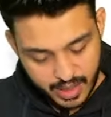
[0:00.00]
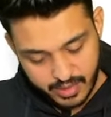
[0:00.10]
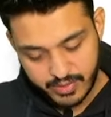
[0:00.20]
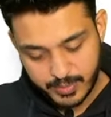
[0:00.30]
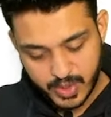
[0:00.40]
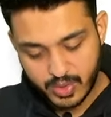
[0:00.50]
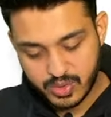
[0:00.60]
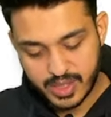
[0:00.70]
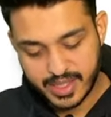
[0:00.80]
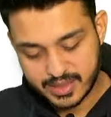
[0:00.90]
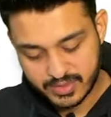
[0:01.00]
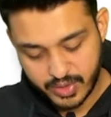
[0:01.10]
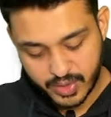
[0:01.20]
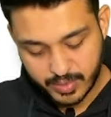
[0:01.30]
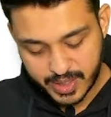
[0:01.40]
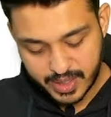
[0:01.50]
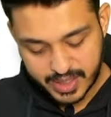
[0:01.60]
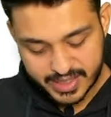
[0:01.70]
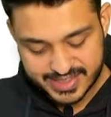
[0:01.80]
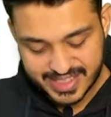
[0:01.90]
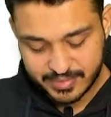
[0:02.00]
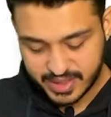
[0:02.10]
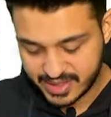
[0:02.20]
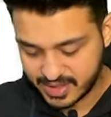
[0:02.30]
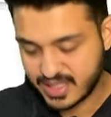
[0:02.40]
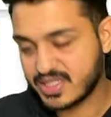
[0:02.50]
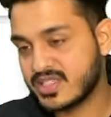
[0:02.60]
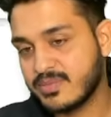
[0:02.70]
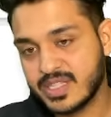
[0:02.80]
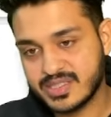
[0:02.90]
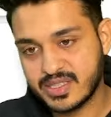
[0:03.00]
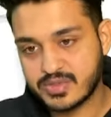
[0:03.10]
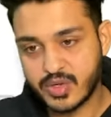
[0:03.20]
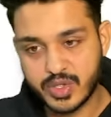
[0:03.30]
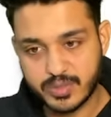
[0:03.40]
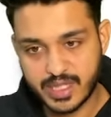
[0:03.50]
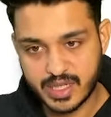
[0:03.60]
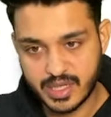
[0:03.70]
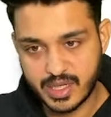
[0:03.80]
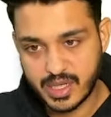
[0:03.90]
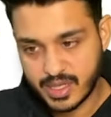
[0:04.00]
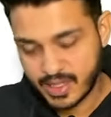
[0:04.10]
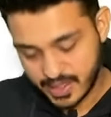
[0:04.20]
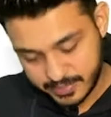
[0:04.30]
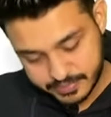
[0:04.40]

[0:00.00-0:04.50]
Vibrio cholera is going to be TCBS. TCBS is going to be there, right?